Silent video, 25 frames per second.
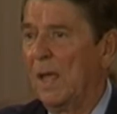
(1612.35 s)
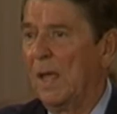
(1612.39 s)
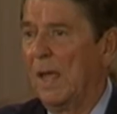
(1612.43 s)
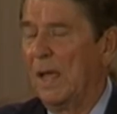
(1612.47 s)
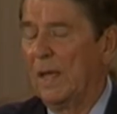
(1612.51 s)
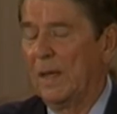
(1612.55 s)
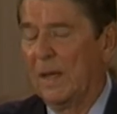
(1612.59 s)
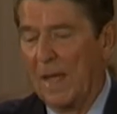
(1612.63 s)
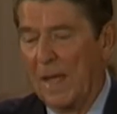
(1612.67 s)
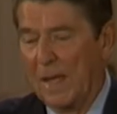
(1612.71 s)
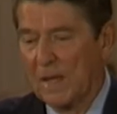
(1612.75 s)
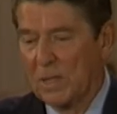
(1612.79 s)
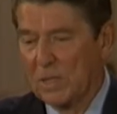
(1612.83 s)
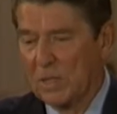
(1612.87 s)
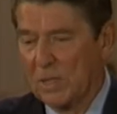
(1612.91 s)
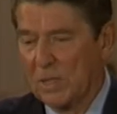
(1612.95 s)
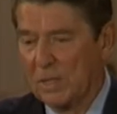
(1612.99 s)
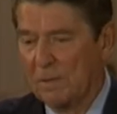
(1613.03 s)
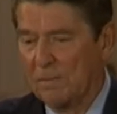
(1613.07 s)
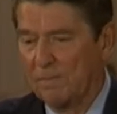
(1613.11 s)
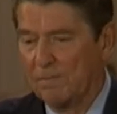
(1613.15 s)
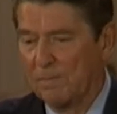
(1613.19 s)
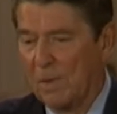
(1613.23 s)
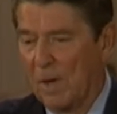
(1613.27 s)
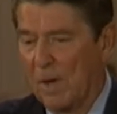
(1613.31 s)
It has
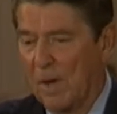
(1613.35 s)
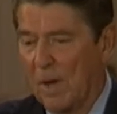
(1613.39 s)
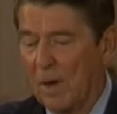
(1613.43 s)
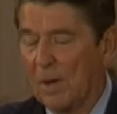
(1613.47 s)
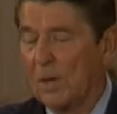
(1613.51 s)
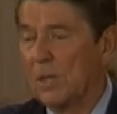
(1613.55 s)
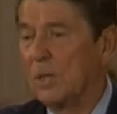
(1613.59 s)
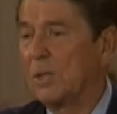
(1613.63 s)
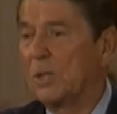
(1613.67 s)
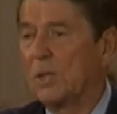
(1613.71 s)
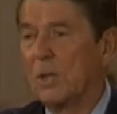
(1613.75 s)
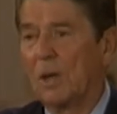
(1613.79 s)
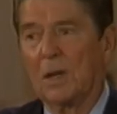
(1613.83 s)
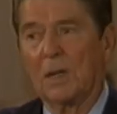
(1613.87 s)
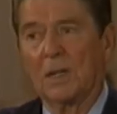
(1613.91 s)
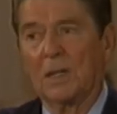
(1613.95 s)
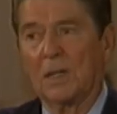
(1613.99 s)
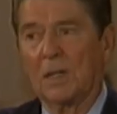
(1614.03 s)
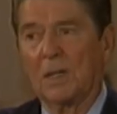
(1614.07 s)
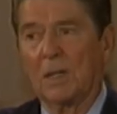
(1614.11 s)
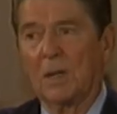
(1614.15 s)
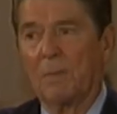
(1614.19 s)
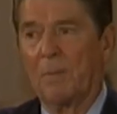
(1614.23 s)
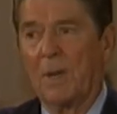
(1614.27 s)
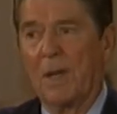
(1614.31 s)
a hard
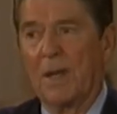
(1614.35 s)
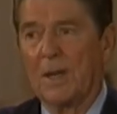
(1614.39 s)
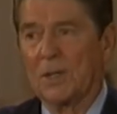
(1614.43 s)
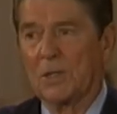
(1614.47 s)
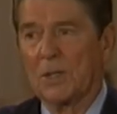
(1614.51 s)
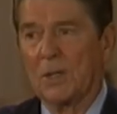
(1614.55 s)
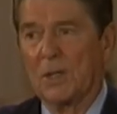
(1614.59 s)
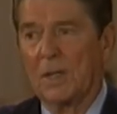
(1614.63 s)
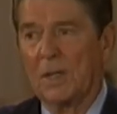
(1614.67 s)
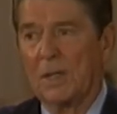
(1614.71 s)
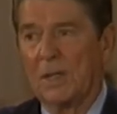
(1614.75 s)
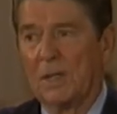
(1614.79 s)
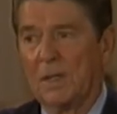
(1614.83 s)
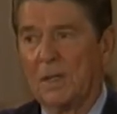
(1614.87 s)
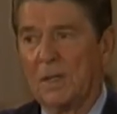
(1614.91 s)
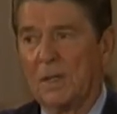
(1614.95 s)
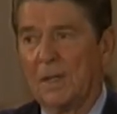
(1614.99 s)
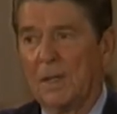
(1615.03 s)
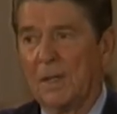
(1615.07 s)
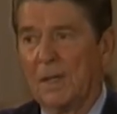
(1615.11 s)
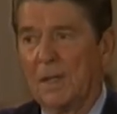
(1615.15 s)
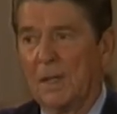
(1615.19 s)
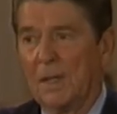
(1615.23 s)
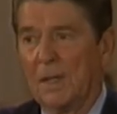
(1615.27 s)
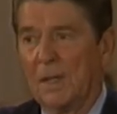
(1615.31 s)
target capacity
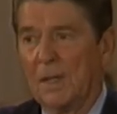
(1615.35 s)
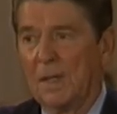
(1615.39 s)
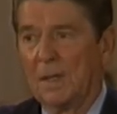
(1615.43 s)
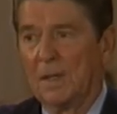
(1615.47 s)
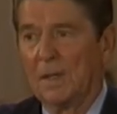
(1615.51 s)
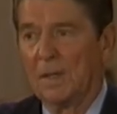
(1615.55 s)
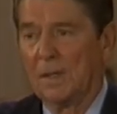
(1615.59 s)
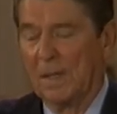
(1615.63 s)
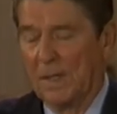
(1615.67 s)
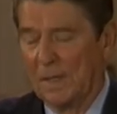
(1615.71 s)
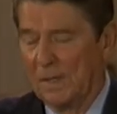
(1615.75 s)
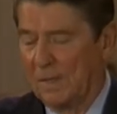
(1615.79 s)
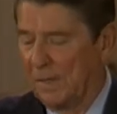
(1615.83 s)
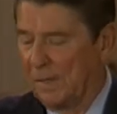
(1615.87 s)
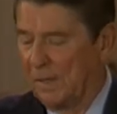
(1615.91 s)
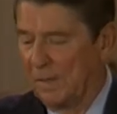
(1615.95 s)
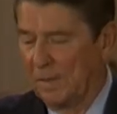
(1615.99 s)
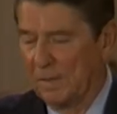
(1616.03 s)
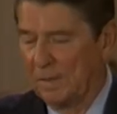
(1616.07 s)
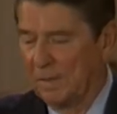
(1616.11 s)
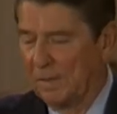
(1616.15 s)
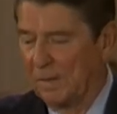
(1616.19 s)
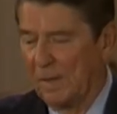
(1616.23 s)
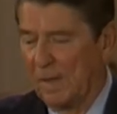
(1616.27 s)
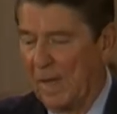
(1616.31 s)
that
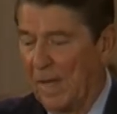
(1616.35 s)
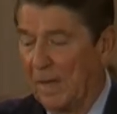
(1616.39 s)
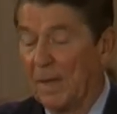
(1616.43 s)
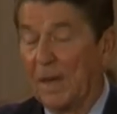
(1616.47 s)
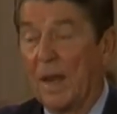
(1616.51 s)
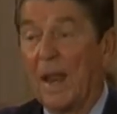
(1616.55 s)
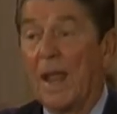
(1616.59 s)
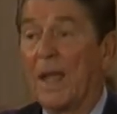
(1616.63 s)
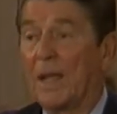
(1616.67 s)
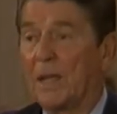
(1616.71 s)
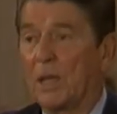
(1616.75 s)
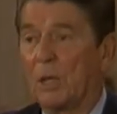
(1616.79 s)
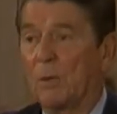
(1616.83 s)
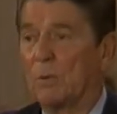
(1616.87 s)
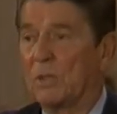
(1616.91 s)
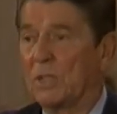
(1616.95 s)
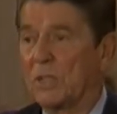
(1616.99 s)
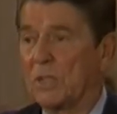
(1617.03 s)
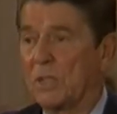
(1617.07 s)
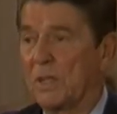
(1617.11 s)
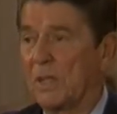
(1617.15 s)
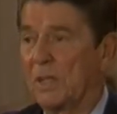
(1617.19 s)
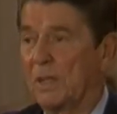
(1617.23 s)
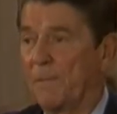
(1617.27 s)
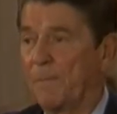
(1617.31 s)
and an
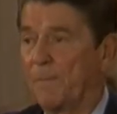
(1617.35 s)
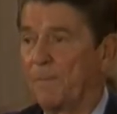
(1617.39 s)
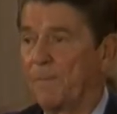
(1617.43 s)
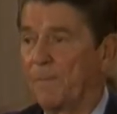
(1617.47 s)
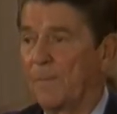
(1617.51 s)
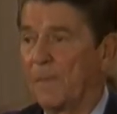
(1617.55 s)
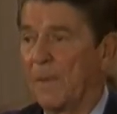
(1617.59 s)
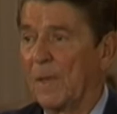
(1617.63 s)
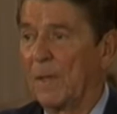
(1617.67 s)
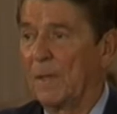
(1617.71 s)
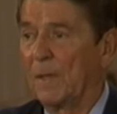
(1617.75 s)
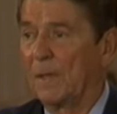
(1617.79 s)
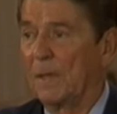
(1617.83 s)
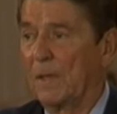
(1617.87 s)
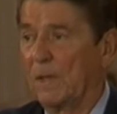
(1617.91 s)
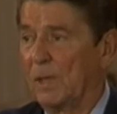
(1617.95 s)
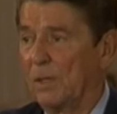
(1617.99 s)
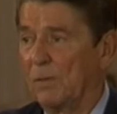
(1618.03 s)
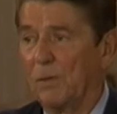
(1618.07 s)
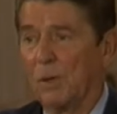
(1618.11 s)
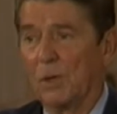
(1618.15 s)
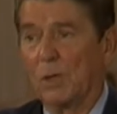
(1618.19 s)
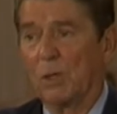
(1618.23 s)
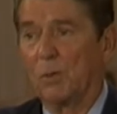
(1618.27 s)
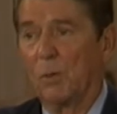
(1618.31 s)
accuracy that
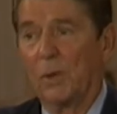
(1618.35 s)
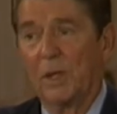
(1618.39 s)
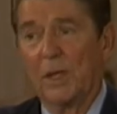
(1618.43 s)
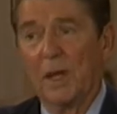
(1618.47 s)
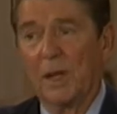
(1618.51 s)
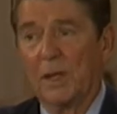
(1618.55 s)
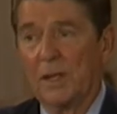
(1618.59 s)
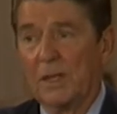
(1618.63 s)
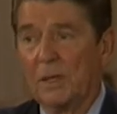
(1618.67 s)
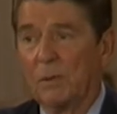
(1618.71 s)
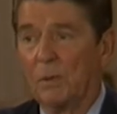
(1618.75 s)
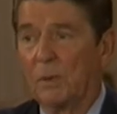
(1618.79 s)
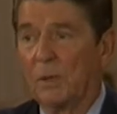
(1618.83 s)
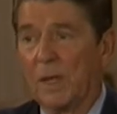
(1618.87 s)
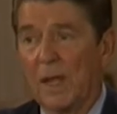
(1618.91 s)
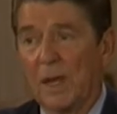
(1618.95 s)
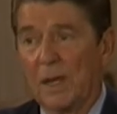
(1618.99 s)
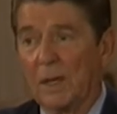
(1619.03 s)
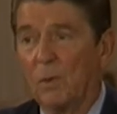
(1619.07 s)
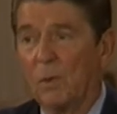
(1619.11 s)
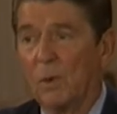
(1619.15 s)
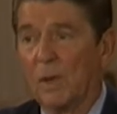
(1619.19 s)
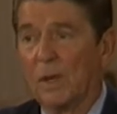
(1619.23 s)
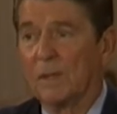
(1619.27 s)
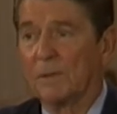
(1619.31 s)
is virtually unequaled
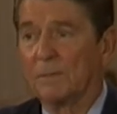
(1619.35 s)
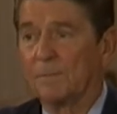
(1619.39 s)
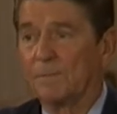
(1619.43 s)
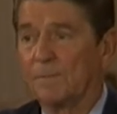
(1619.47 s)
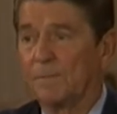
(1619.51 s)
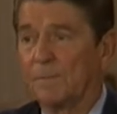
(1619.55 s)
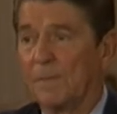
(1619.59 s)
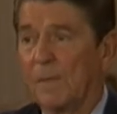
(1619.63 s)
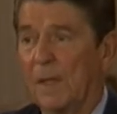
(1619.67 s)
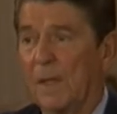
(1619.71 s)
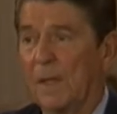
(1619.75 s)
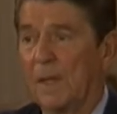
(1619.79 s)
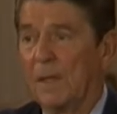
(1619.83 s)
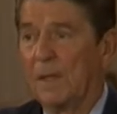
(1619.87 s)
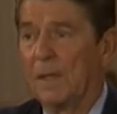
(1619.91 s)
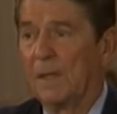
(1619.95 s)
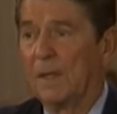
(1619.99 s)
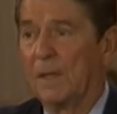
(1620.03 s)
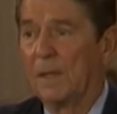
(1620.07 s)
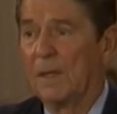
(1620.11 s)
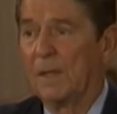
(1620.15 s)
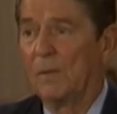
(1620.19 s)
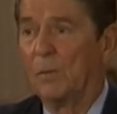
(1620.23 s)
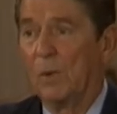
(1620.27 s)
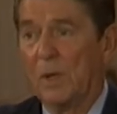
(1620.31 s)
anywhere.
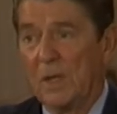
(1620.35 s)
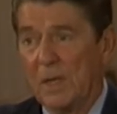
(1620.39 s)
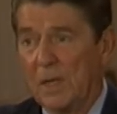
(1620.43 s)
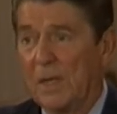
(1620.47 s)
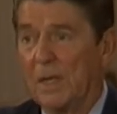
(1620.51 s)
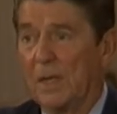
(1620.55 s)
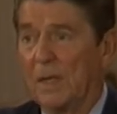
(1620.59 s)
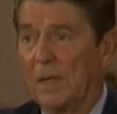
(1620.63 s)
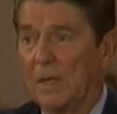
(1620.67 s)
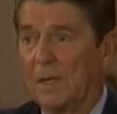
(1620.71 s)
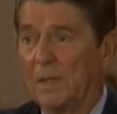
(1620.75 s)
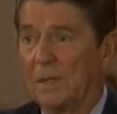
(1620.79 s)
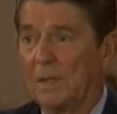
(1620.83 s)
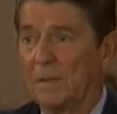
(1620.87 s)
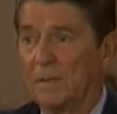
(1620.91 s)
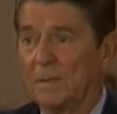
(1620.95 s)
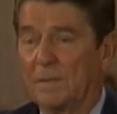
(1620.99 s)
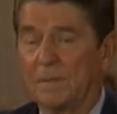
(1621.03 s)
We need it.